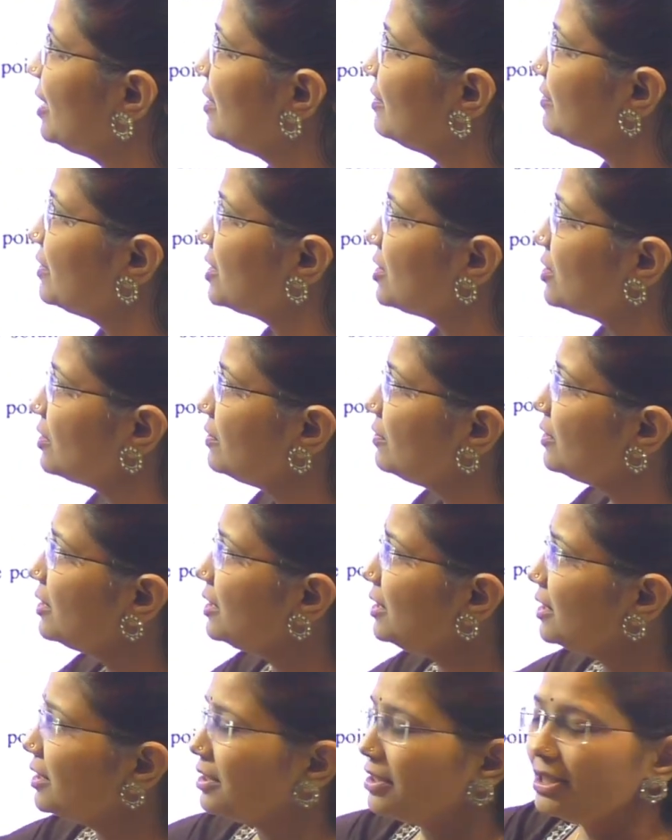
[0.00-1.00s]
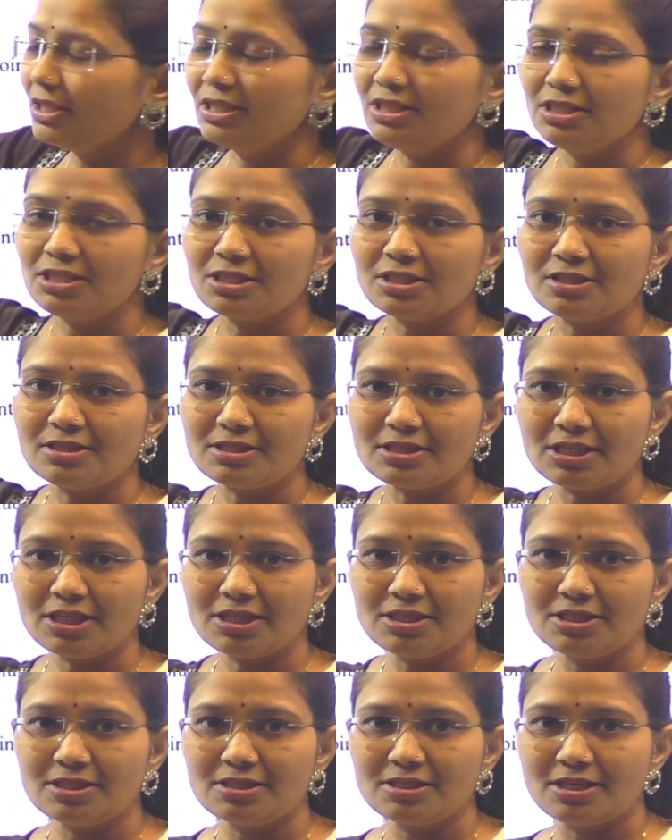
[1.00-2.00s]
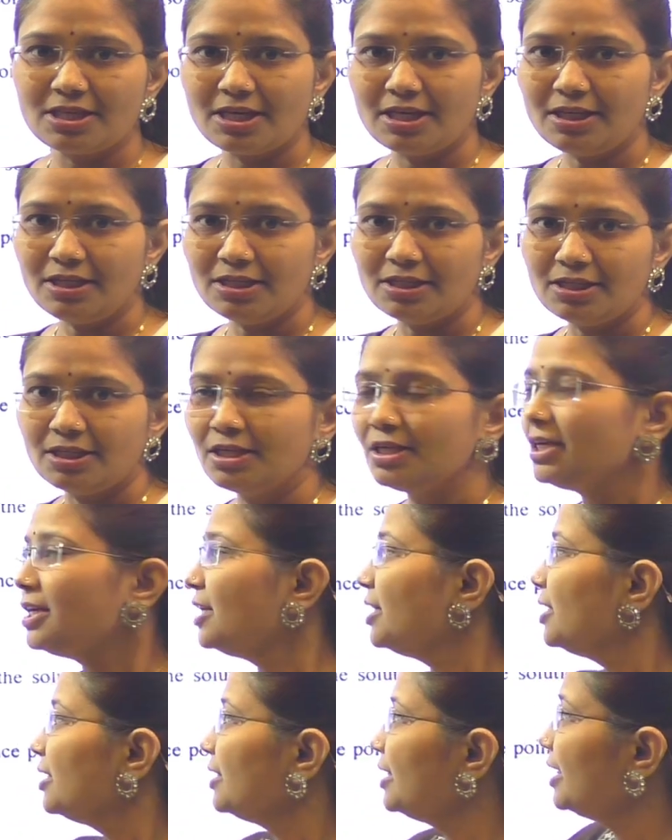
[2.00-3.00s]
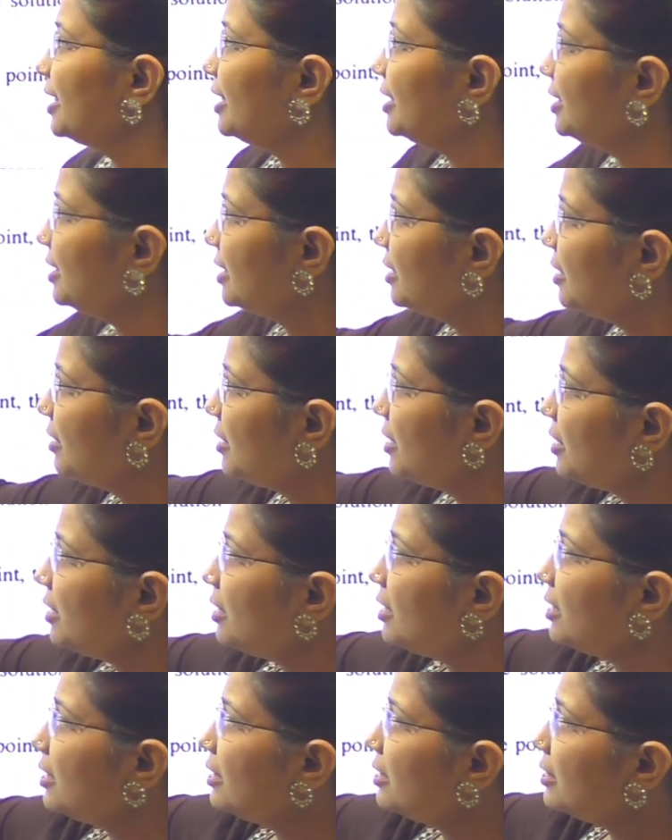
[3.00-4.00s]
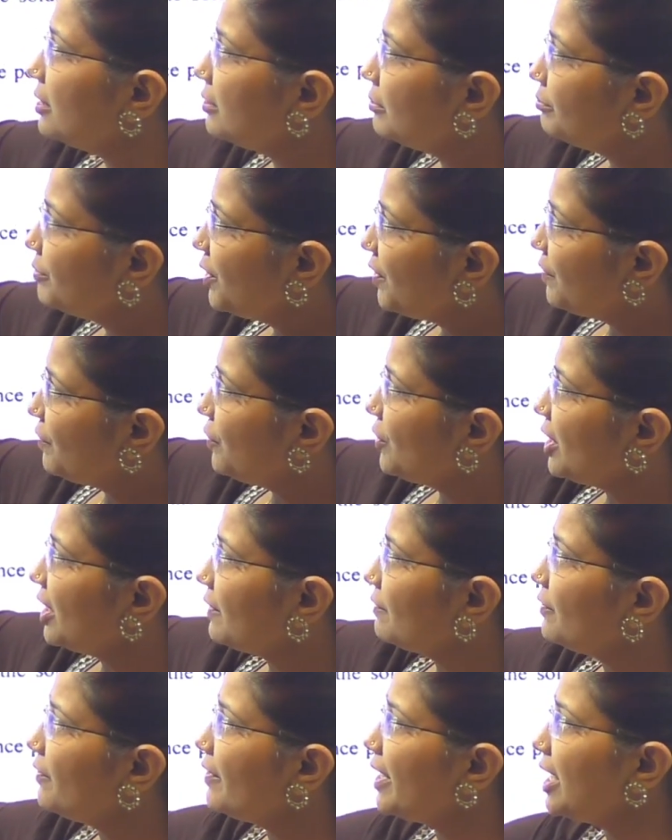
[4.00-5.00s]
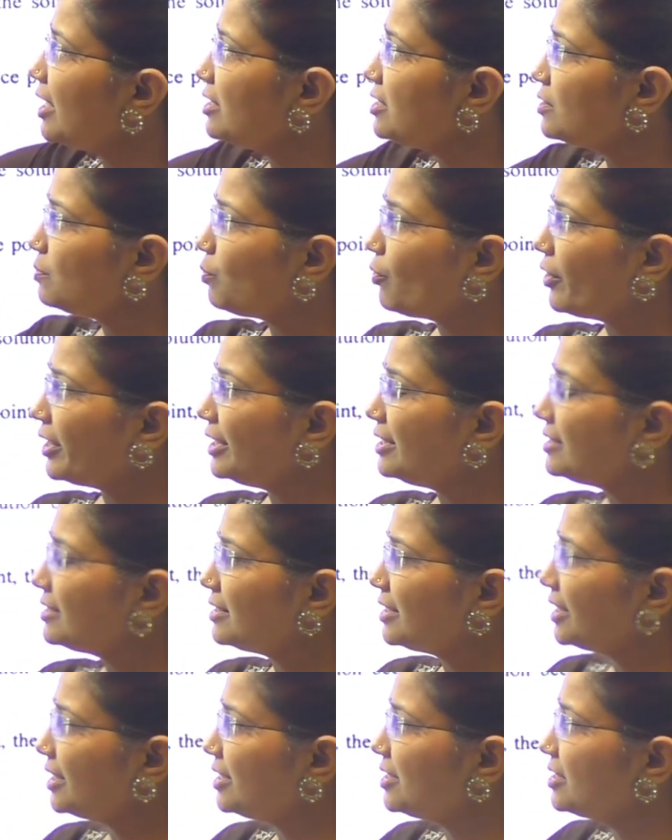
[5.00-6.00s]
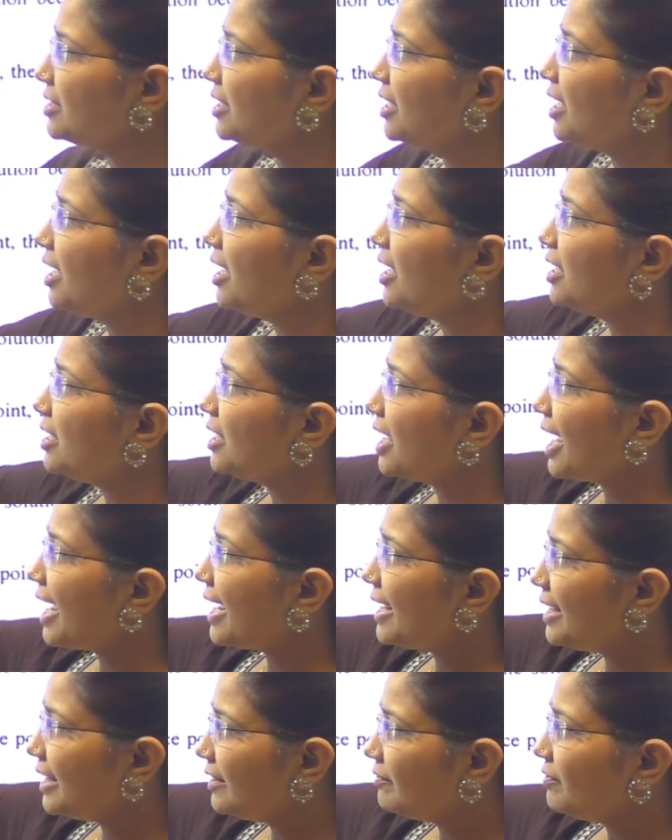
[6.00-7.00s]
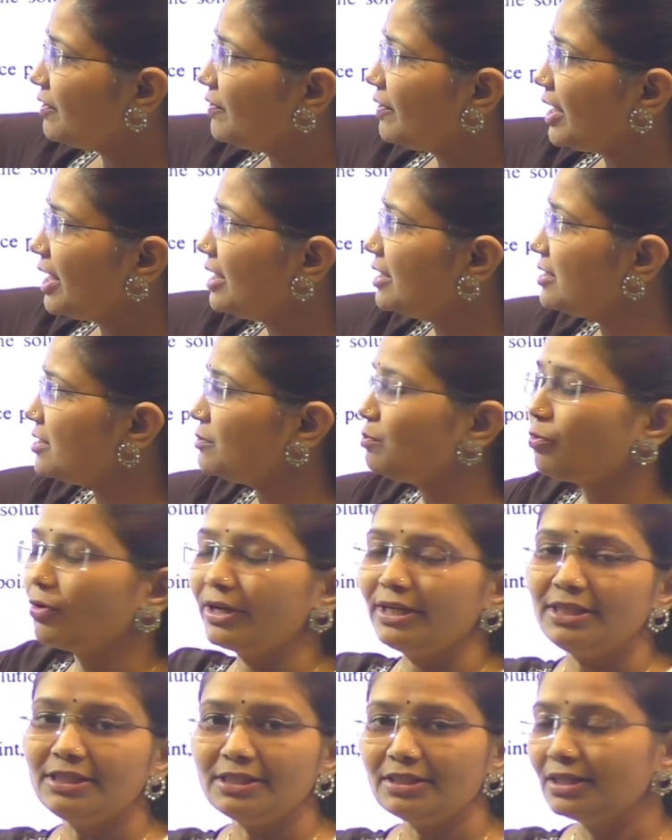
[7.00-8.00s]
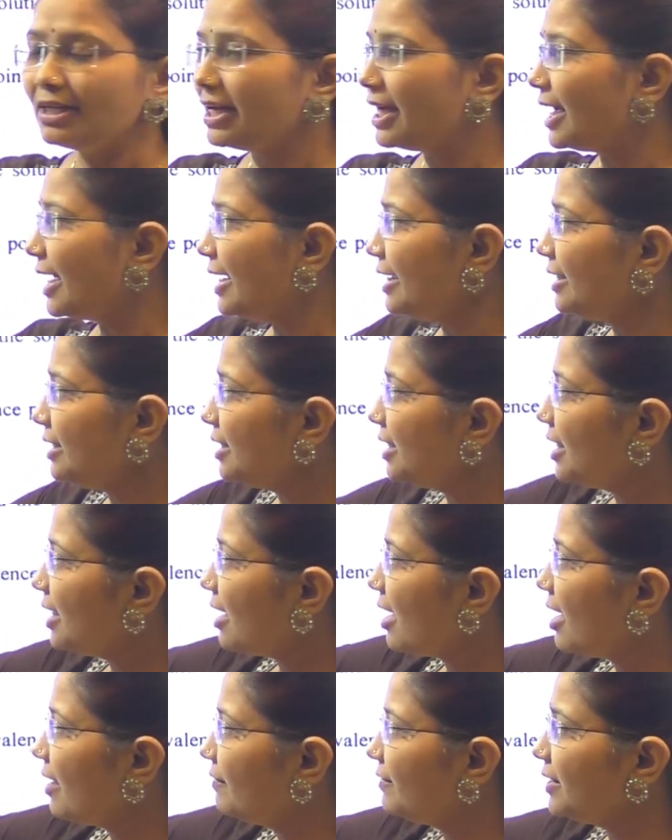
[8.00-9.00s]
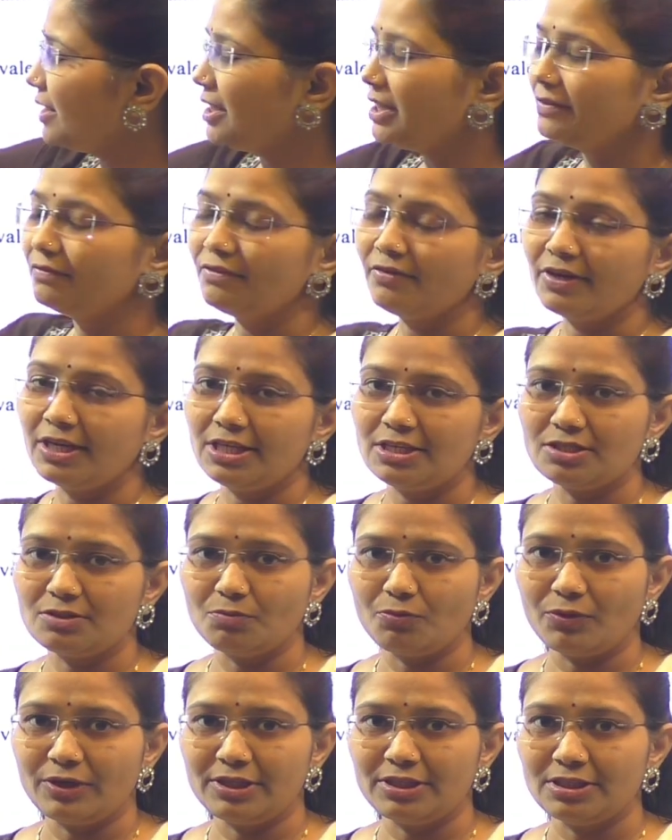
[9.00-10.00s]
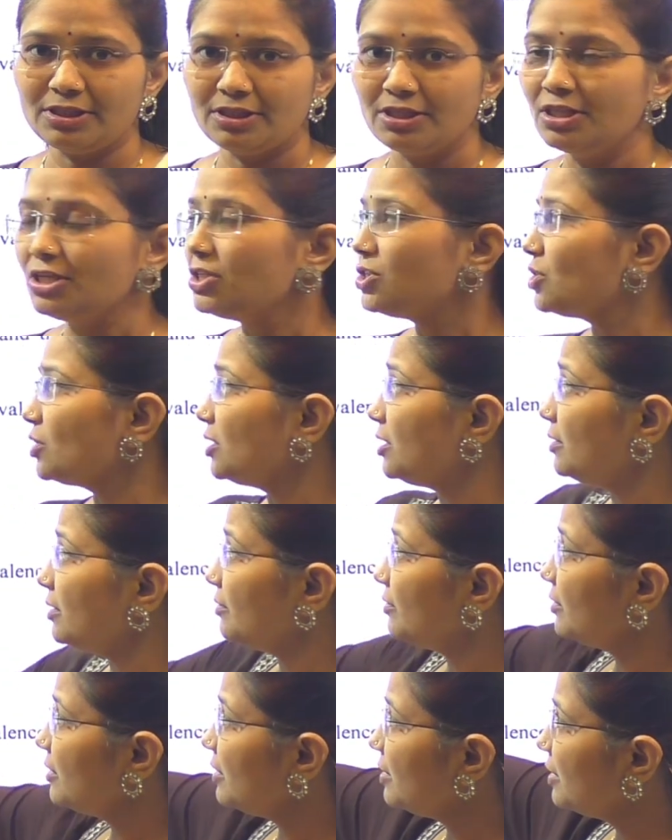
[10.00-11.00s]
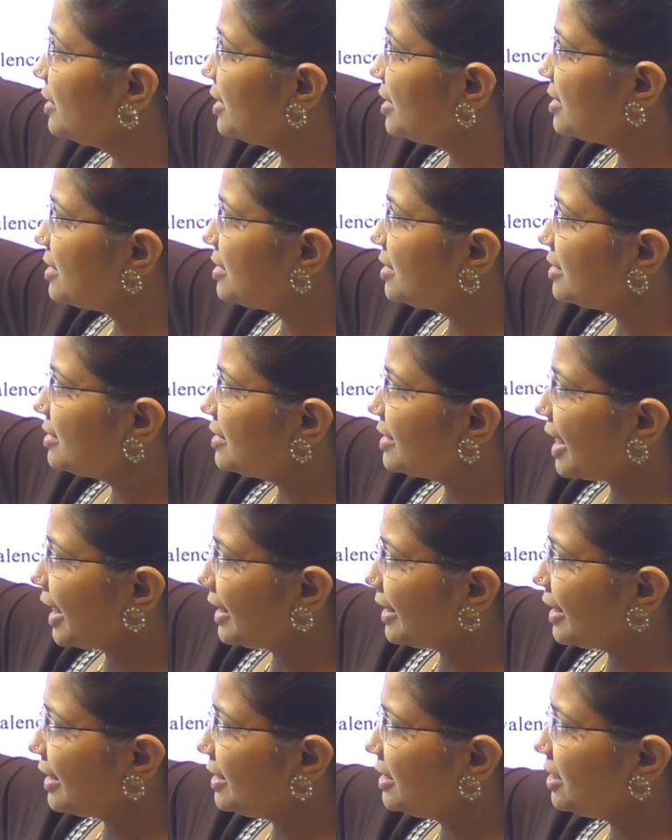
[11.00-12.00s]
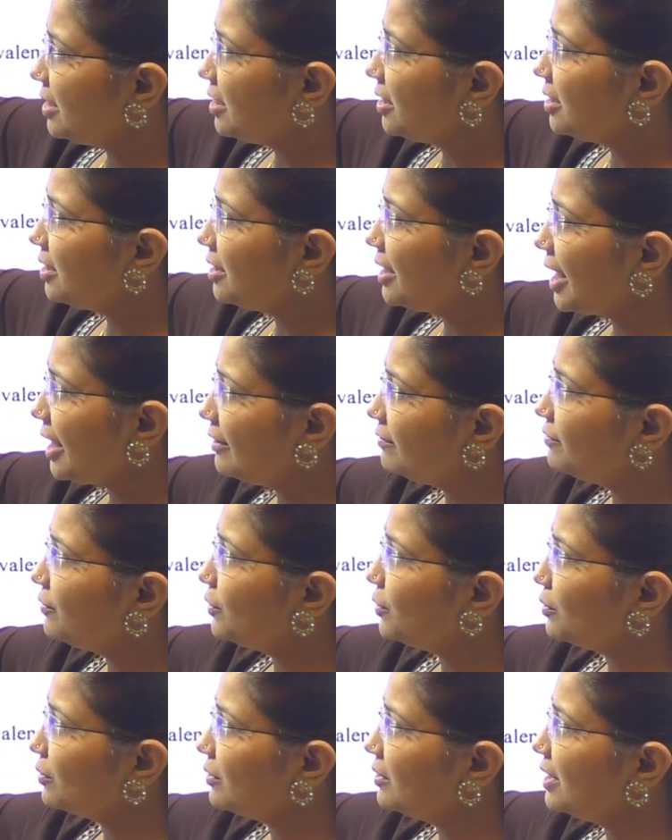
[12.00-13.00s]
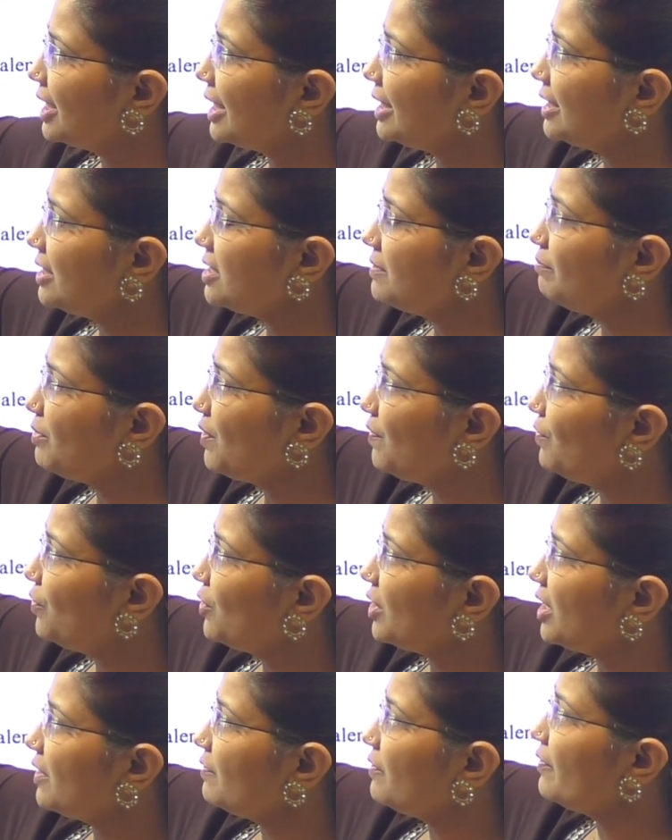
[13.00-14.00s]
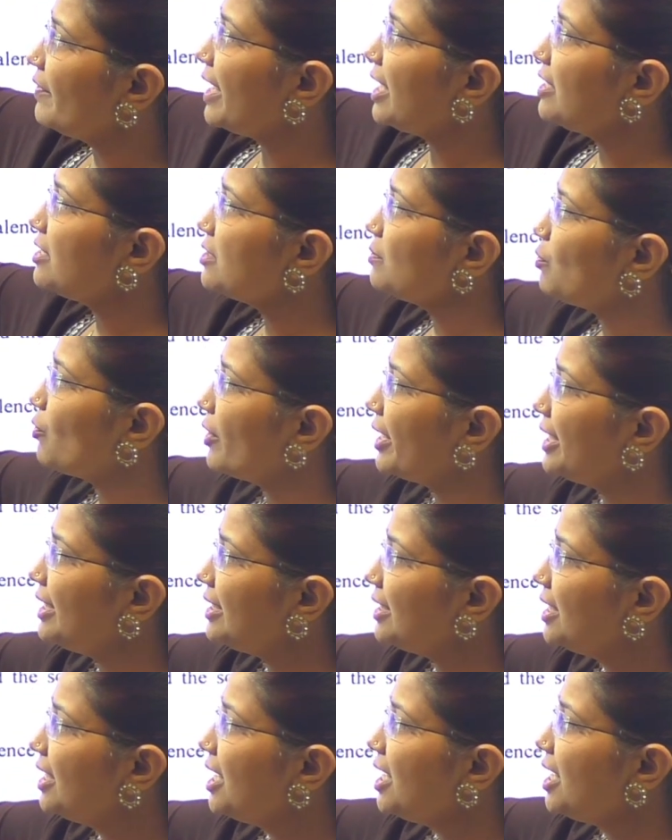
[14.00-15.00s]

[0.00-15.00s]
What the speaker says: first of all initial stage is there, then before equivalence point stage, at equivalence point and after equivalence point. So these second, third and fourth, that is before equivalence point,